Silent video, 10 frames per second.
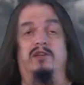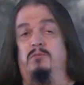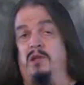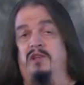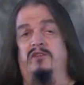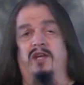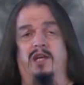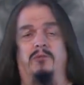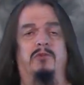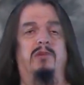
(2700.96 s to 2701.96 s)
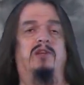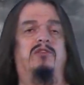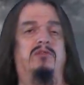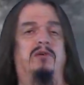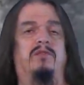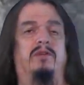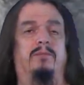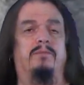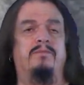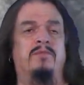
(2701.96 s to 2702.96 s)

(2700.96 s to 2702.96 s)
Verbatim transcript: clades, plants and animals being two of them.